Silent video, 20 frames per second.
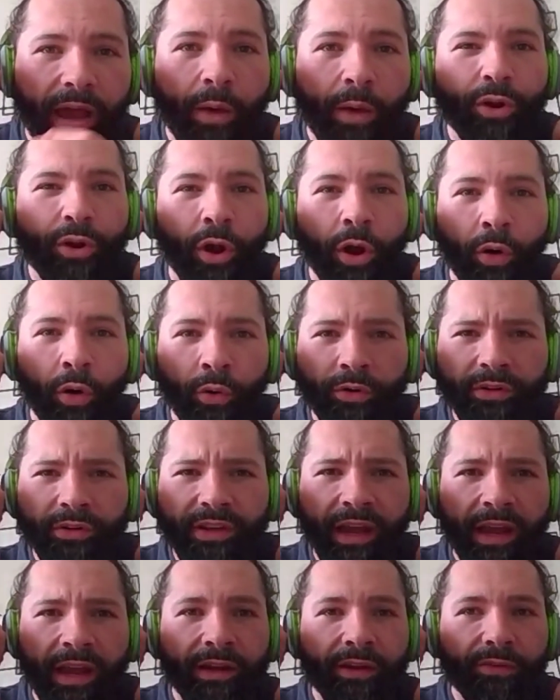hone
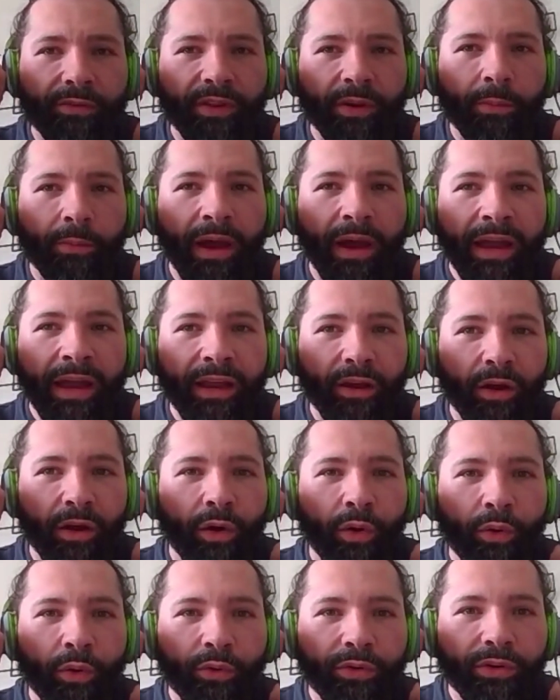kind of in my
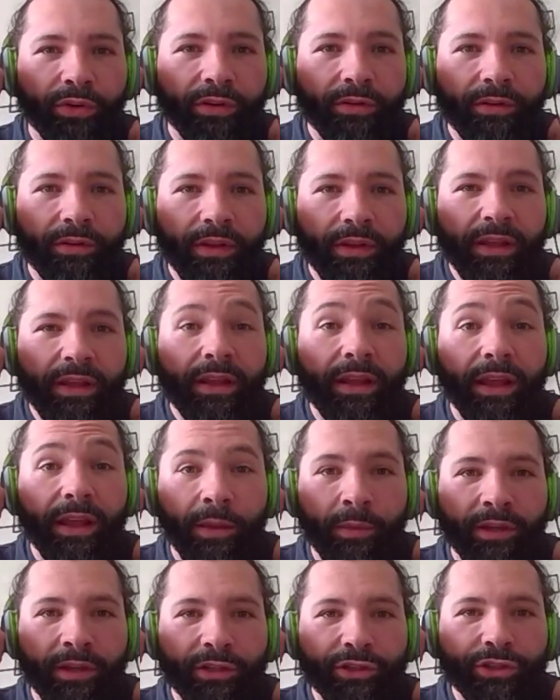own
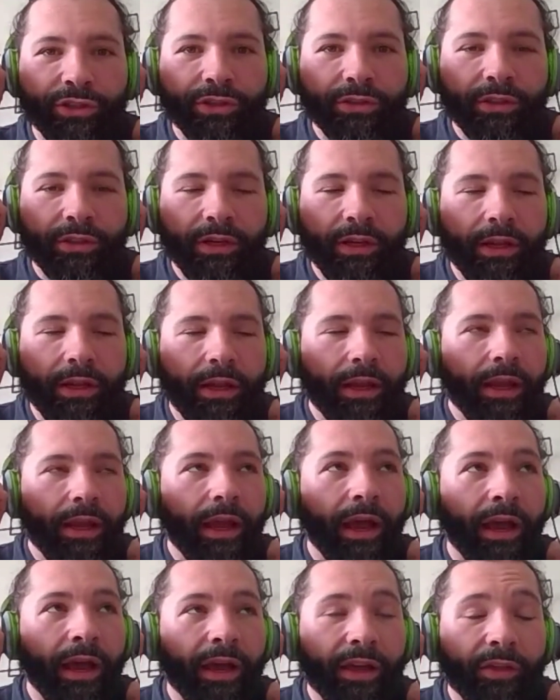image,
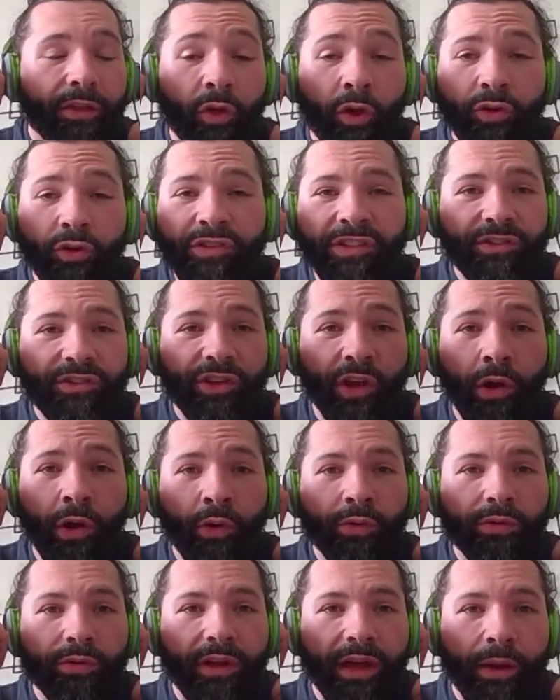and those that
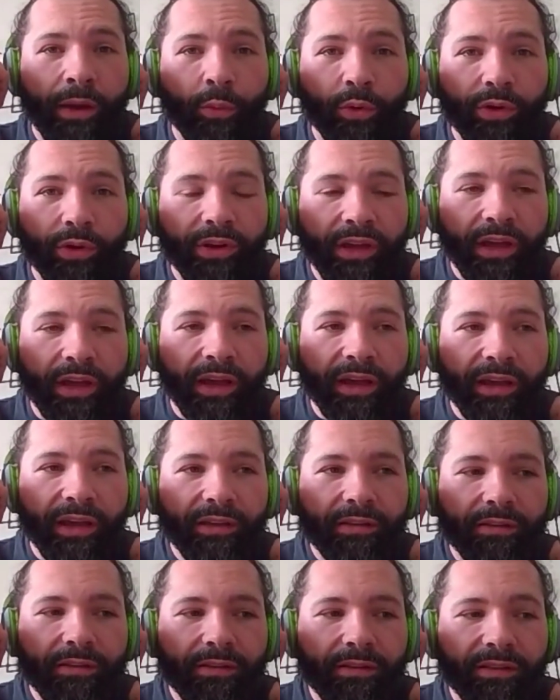don't, I would
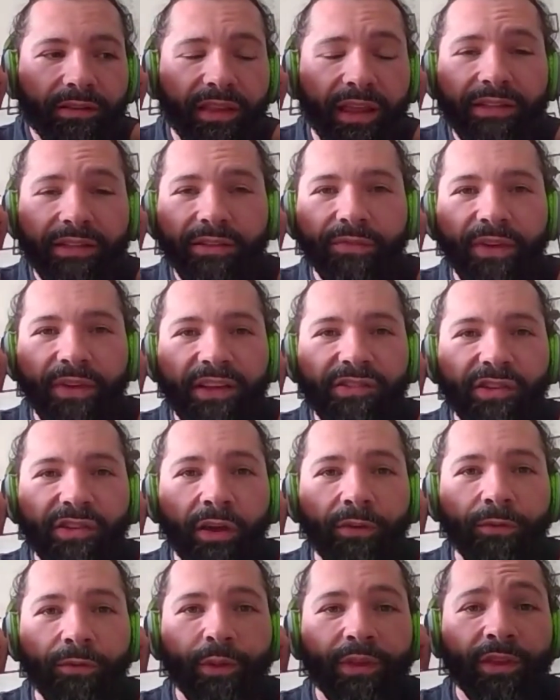like to face
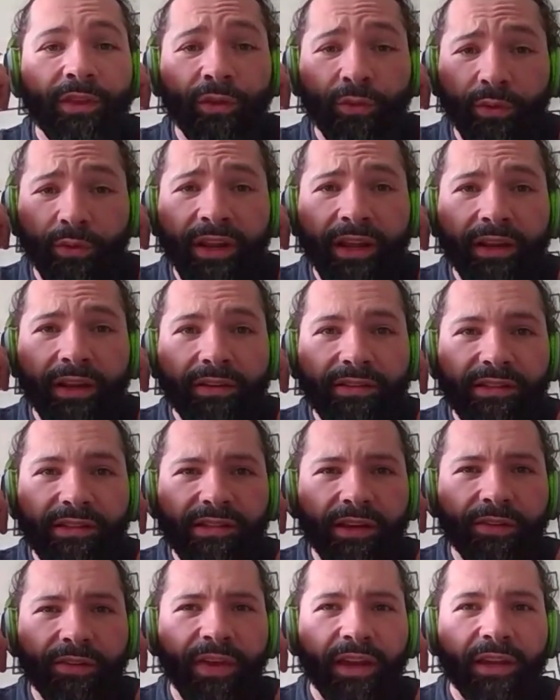off with in the ring to
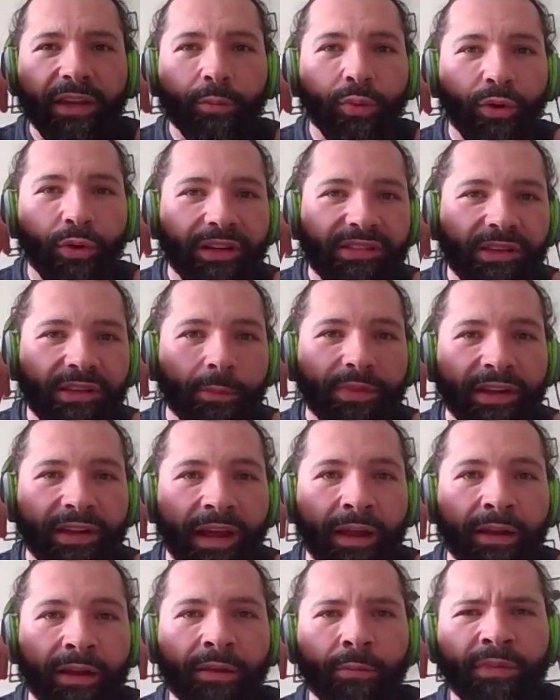see if I can bring something
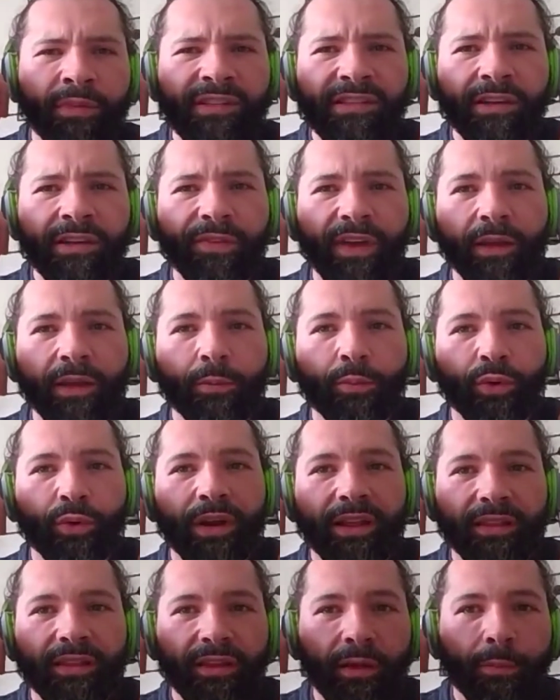out of them, to see if I can
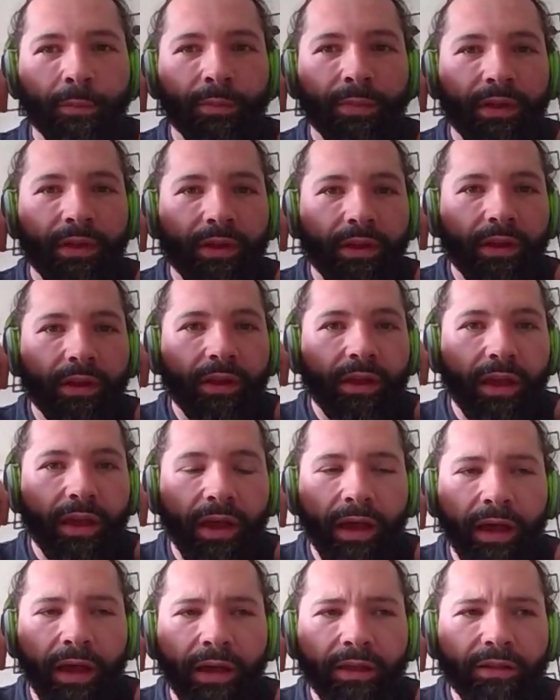bring them
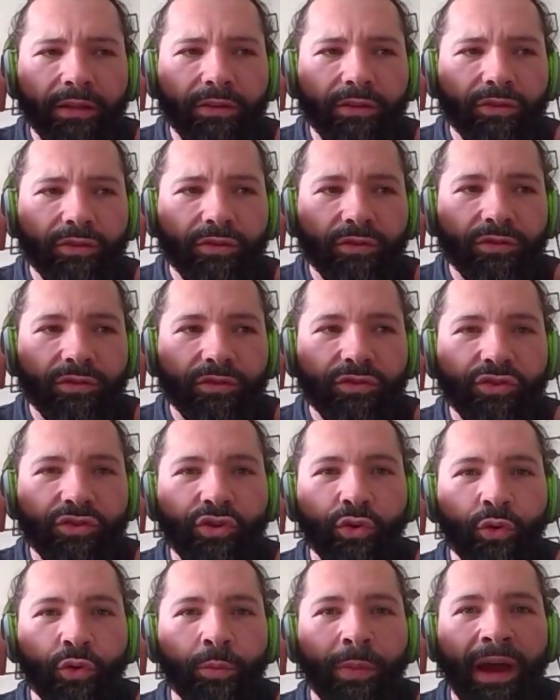uh,
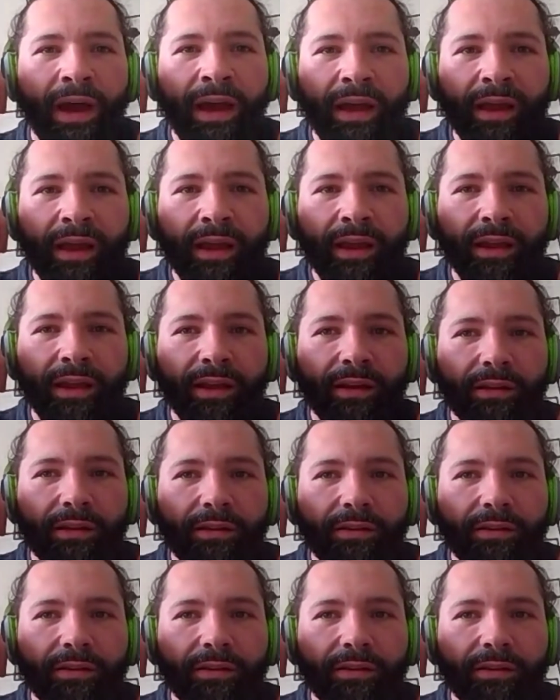to my